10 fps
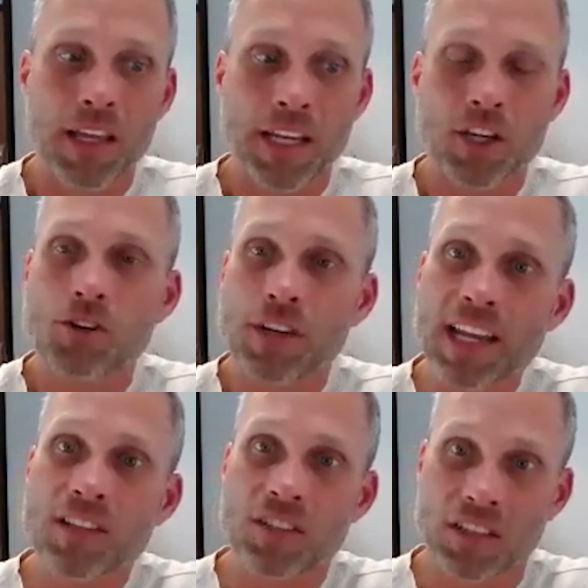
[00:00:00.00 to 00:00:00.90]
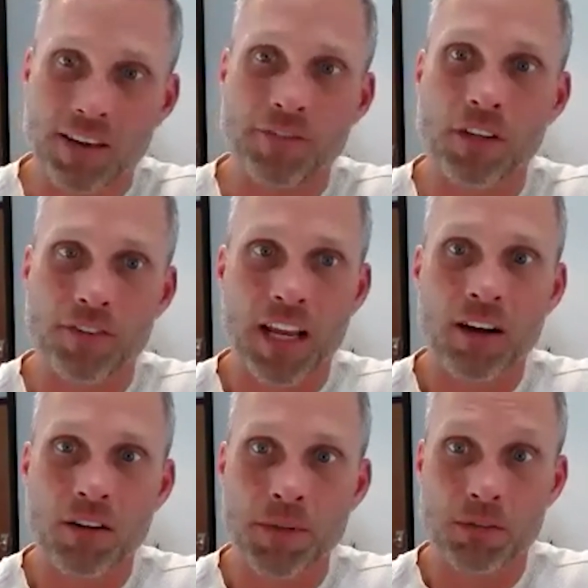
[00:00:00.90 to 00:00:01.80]
And it creates a level of
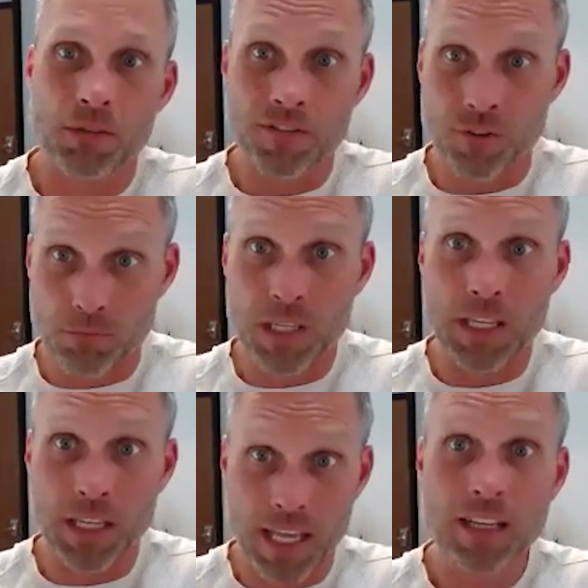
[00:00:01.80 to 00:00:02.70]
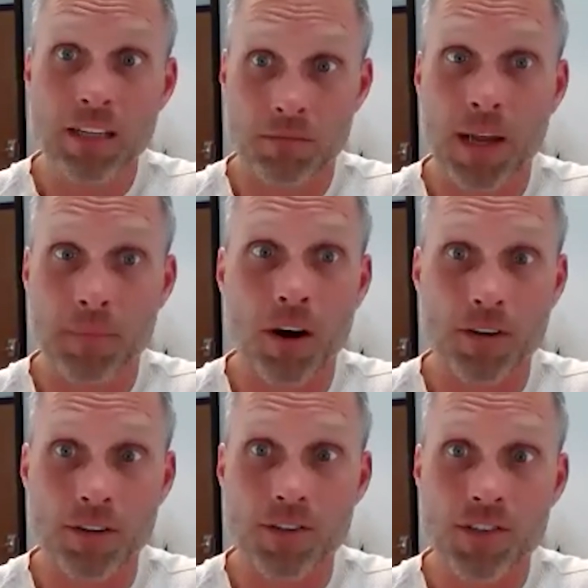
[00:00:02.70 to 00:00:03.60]
accountability for me and my
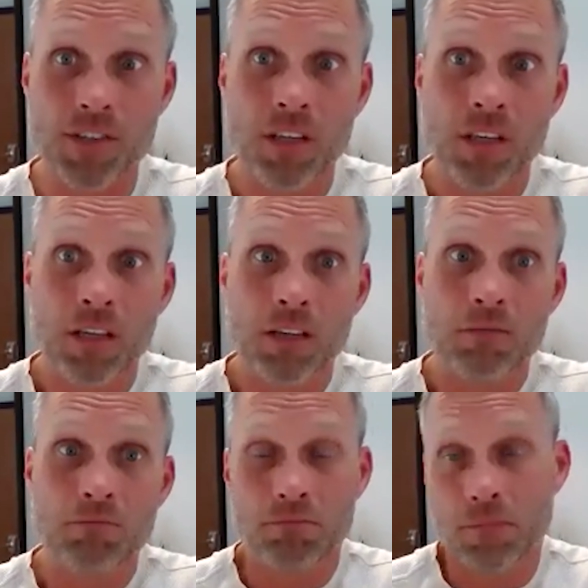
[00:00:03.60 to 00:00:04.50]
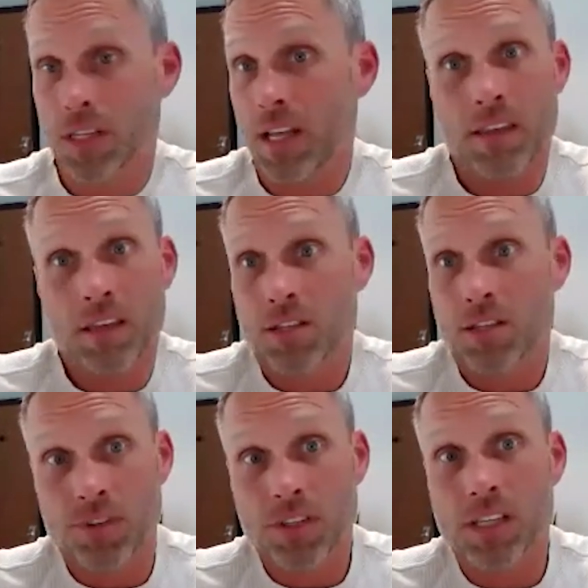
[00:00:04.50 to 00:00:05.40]
partners that I think
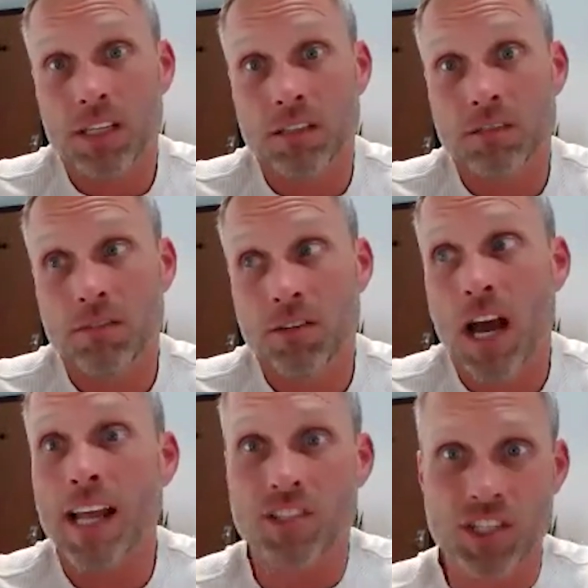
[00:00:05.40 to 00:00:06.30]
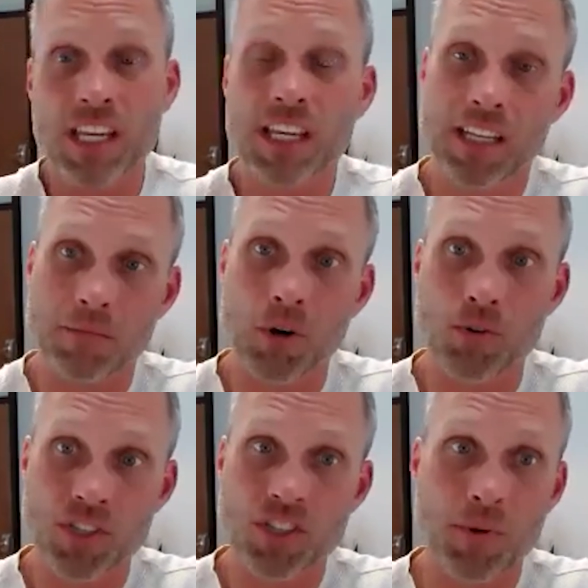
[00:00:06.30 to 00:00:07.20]
is really not seen in
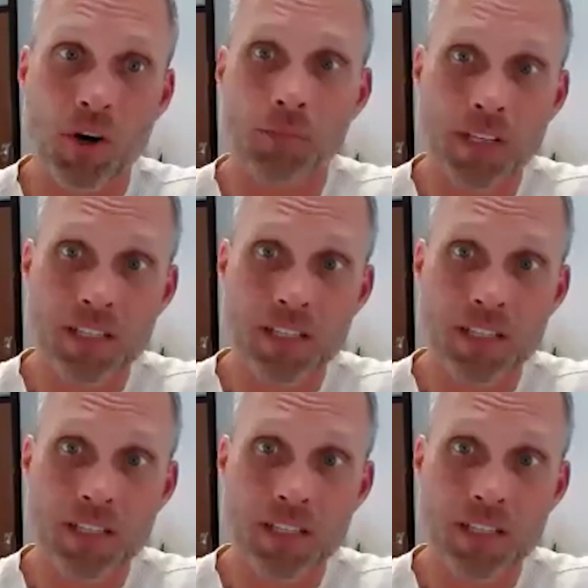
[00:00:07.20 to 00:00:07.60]
most small